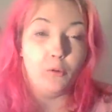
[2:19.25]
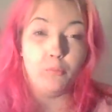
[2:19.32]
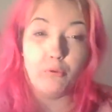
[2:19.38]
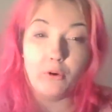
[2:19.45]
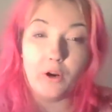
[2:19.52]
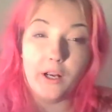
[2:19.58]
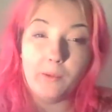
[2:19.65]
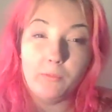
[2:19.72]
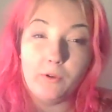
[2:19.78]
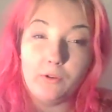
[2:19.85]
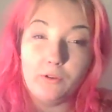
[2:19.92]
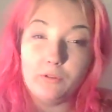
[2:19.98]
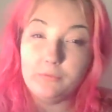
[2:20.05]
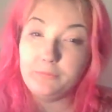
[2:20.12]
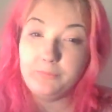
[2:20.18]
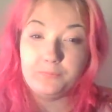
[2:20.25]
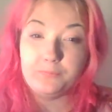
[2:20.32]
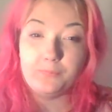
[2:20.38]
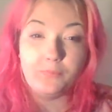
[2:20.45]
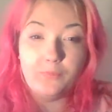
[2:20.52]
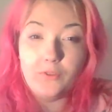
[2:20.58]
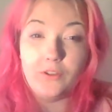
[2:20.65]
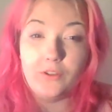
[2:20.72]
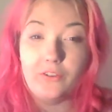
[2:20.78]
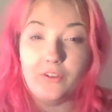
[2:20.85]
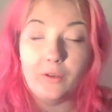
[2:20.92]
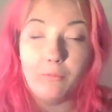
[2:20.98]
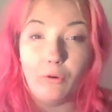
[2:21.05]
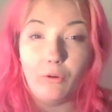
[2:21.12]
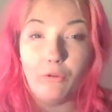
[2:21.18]
primal
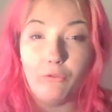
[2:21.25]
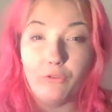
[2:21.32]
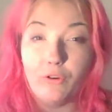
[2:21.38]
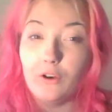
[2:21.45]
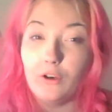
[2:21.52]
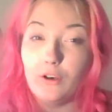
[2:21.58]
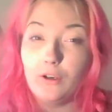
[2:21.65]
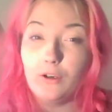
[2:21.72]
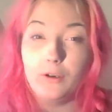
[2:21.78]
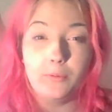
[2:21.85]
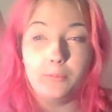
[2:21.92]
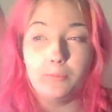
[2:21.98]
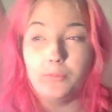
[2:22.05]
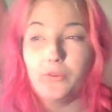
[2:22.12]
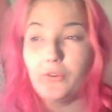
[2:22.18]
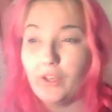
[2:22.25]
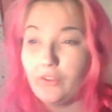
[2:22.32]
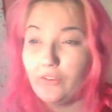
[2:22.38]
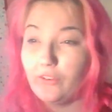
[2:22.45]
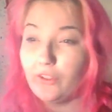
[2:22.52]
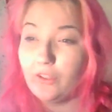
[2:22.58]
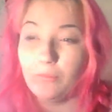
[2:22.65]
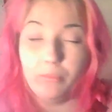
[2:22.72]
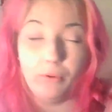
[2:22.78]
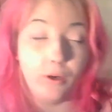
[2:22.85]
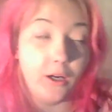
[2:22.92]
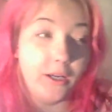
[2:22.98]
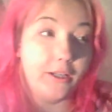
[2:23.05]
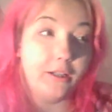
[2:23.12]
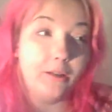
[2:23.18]
symbol for sex and
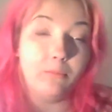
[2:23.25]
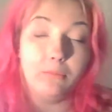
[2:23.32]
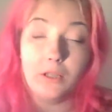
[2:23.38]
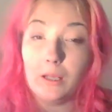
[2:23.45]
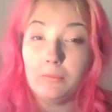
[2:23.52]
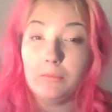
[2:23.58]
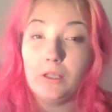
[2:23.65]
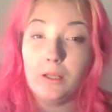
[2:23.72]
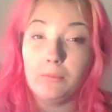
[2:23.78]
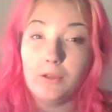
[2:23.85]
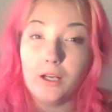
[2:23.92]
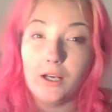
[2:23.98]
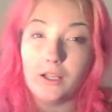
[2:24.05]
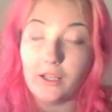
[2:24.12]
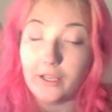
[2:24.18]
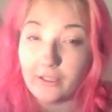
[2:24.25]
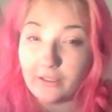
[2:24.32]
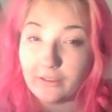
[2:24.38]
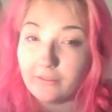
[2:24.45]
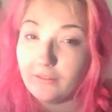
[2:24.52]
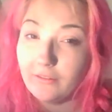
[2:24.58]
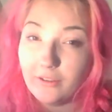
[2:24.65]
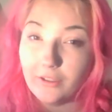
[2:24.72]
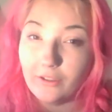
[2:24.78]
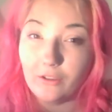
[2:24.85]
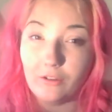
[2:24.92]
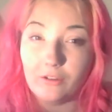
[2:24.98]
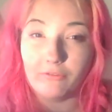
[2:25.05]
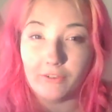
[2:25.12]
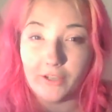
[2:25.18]
pride and blah blah blah, like, you know,
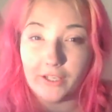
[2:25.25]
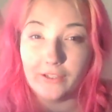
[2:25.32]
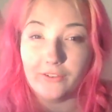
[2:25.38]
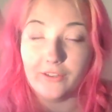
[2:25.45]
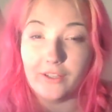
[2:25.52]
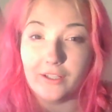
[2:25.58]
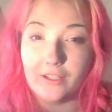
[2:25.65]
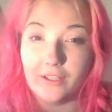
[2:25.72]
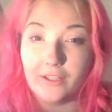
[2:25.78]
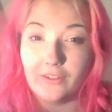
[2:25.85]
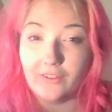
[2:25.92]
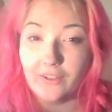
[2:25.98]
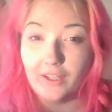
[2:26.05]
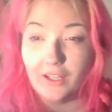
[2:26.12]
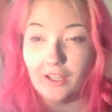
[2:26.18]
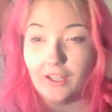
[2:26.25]
Levain's saying this.